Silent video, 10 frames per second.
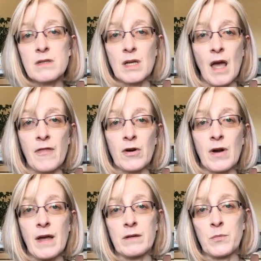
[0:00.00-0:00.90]
together
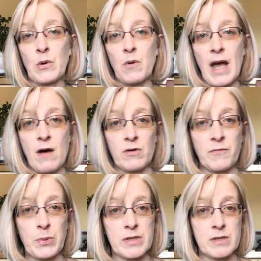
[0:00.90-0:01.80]
and broke out
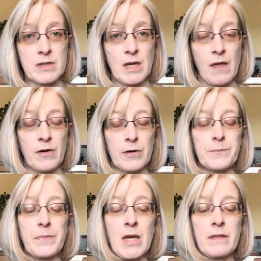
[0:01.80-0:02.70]
of prison
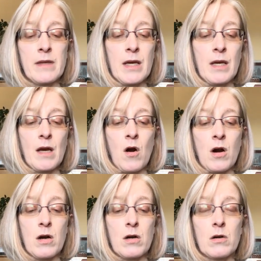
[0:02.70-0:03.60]
together, and they
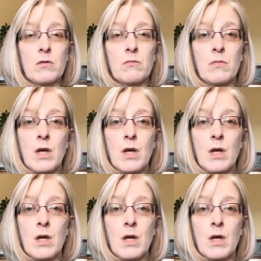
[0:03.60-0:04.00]
are